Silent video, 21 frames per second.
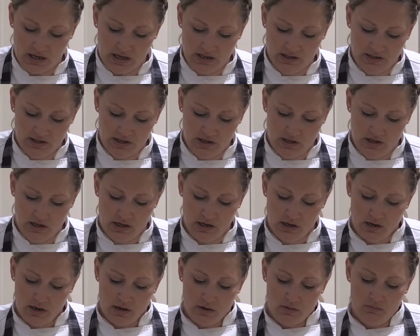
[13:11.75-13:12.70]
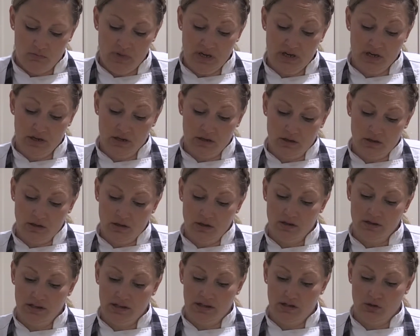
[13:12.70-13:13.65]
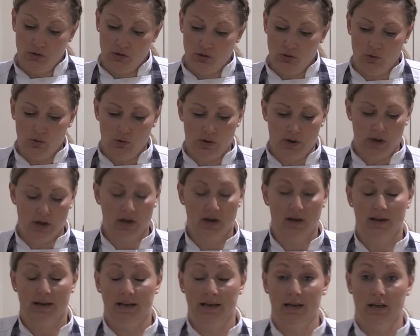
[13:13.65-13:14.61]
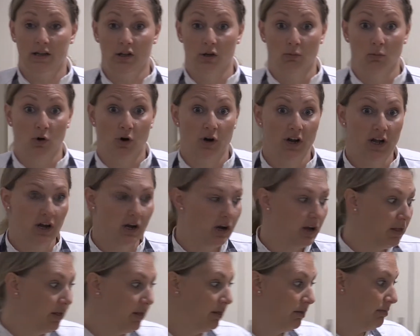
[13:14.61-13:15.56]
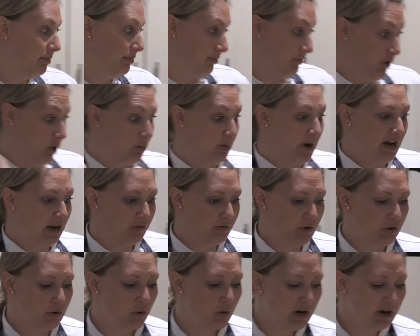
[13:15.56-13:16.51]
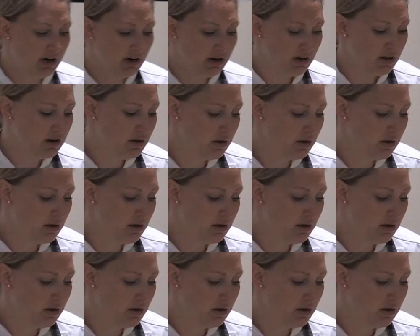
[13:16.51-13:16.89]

easy meal to eat in the morning on your way out the door,